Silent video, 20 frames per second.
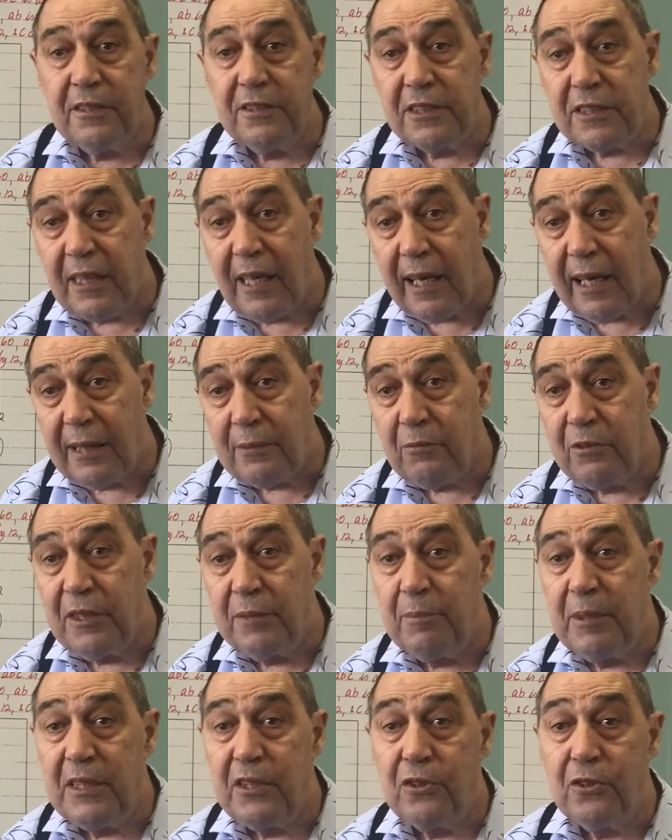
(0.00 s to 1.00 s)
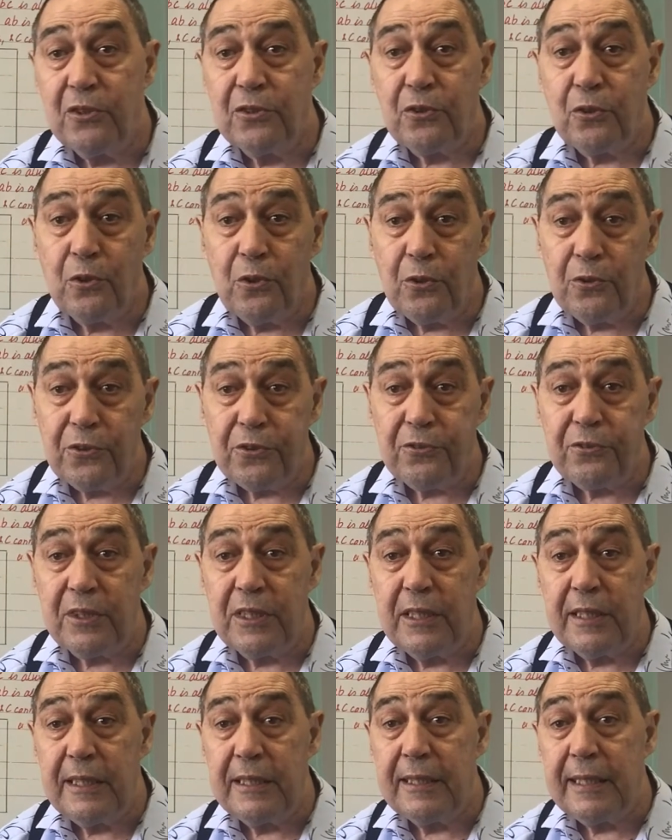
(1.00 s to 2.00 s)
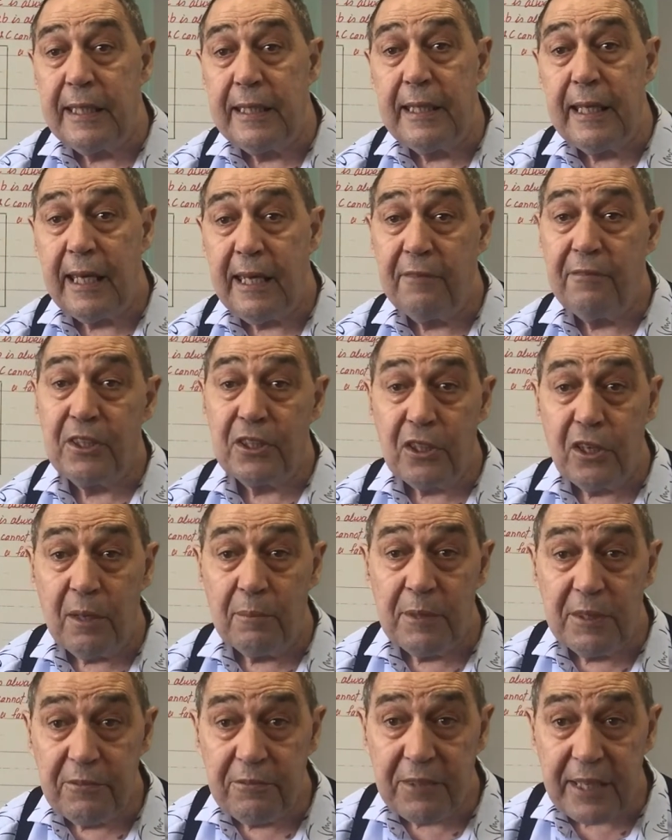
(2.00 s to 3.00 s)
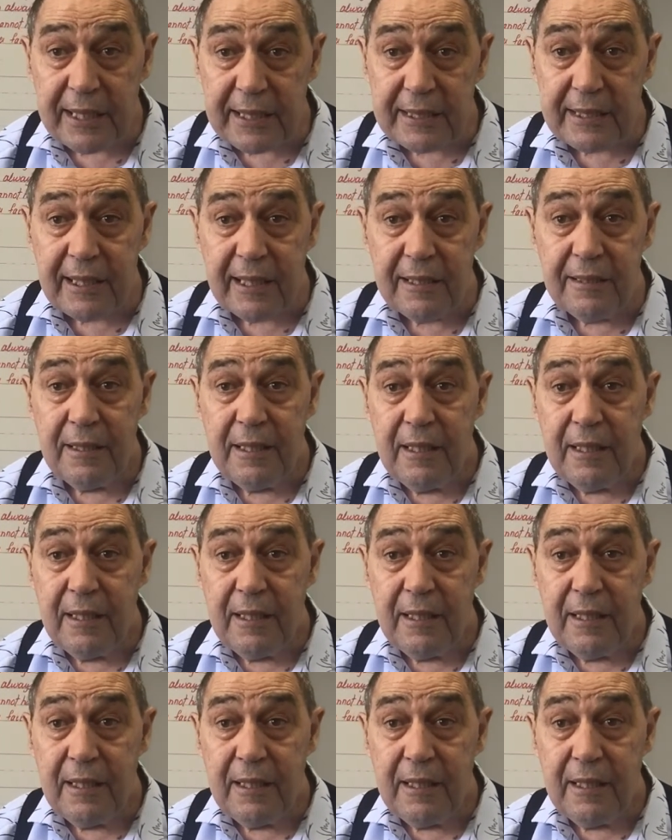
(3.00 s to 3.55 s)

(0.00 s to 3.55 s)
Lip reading: to start with, because all three then have a common factor.